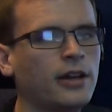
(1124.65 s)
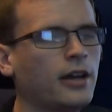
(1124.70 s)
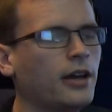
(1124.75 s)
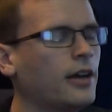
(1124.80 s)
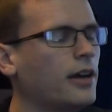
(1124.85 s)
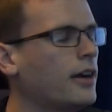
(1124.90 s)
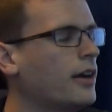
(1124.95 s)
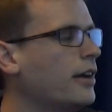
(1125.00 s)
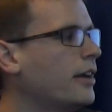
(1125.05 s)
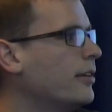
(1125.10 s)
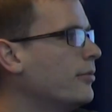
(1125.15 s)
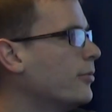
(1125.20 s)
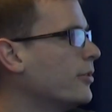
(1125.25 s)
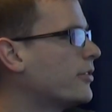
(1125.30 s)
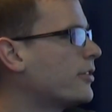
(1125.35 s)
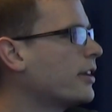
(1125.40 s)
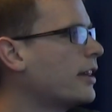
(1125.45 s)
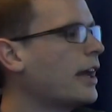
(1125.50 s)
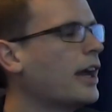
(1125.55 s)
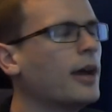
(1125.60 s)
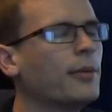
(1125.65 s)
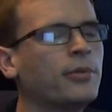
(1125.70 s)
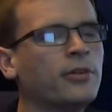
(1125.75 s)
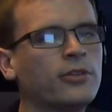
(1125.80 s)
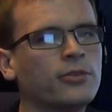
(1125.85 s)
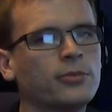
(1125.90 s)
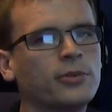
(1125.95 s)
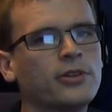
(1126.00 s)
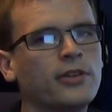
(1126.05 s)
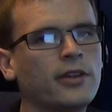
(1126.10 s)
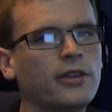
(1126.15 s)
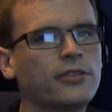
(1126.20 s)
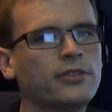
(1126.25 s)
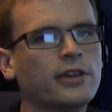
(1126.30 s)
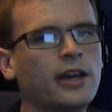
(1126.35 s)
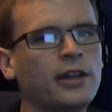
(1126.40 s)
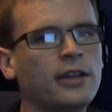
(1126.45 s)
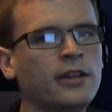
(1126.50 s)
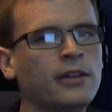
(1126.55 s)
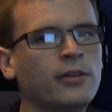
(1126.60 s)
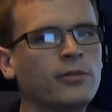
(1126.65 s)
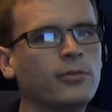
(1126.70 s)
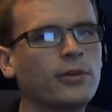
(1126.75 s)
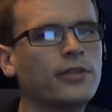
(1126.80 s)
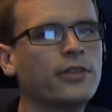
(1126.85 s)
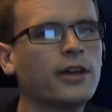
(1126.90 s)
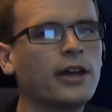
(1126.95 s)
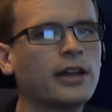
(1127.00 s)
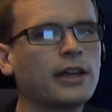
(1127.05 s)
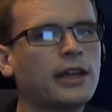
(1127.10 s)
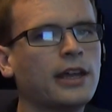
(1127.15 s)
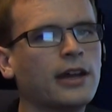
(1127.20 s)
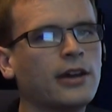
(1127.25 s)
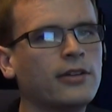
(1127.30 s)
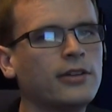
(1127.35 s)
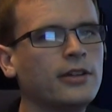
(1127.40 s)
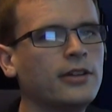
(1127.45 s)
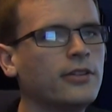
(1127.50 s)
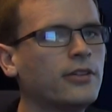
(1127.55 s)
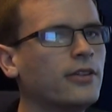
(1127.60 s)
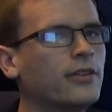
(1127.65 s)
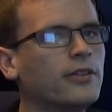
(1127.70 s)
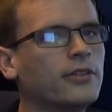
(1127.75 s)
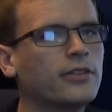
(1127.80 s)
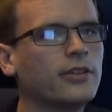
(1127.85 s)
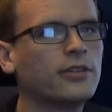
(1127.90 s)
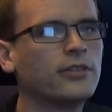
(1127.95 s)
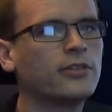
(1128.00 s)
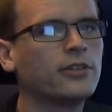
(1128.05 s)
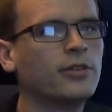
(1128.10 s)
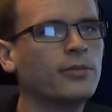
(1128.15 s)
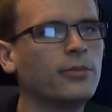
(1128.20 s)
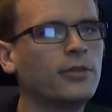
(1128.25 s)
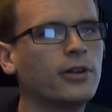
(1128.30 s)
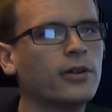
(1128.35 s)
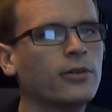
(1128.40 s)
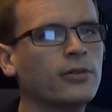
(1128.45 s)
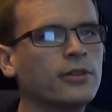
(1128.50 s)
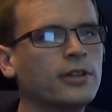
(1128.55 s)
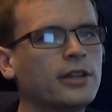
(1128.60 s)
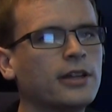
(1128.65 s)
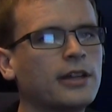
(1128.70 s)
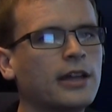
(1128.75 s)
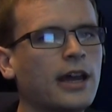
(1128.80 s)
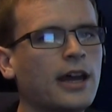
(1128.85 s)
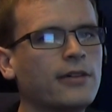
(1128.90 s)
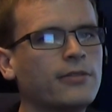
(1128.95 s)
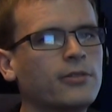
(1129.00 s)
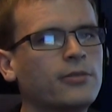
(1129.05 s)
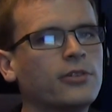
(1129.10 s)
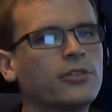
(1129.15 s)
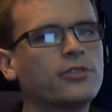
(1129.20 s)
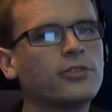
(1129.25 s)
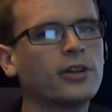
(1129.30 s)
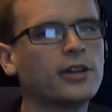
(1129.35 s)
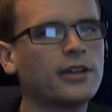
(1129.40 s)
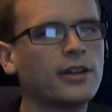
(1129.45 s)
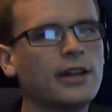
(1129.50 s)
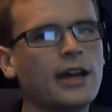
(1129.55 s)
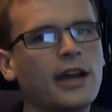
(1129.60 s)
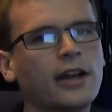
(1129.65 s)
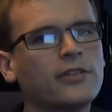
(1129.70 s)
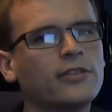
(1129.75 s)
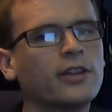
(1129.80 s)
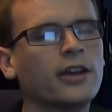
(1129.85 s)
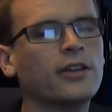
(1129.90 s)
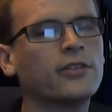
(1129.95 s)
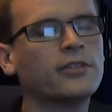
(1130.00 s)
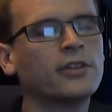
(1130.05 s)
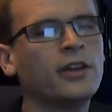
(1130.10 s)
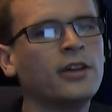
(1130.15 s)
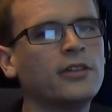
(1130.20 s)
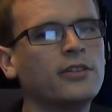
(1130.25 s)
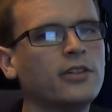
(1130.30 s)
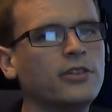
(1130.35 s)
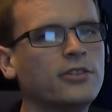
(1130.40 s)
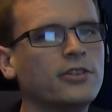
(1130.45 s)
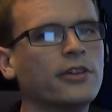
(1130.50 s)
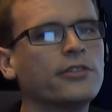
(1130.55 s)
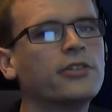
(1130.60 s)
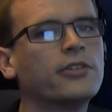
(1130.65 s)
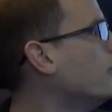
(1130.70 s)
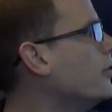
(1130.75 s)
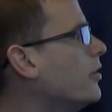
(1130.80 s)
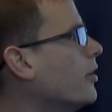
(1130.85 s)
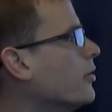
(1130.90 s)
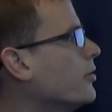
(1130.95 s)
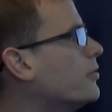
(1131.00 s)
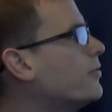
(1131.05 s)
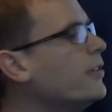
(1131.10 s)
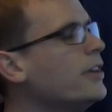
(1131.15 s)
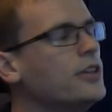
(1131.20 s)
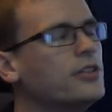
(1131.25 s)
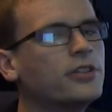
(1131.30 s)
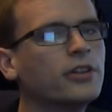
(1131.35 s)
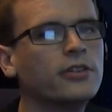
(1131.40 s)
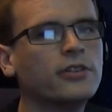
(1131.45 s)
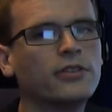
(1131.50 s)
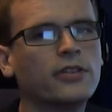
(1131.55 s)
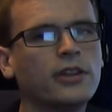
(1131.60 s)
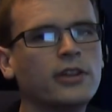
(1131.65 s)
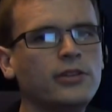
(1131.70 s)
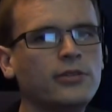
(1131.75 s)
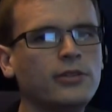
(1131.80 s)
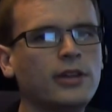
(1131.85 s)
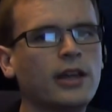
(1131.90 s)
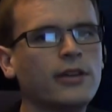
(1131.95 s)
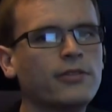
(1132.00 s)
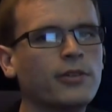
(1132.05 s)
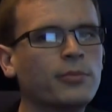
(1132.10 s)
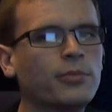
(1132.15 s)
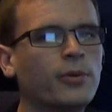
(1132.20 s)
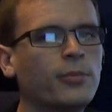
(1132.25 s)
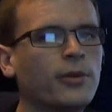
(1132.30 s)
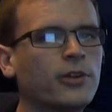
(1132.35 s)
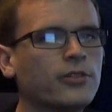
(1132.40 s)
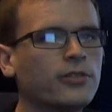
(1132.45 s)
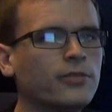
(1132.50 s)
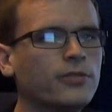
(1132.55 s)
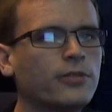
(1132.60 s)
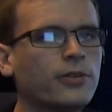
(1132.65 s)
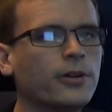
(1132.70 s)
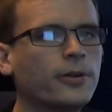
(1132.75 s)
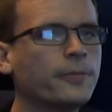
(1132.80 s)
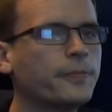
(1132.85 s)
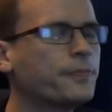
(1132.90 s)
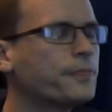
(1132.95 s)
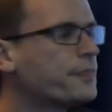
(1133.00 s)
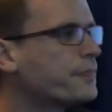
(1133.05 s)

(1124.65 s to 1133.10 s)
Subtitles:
And what's going to happen is when they sign in with that account into the system, they're only going to have a restricted access to just those features that you gave them permission for.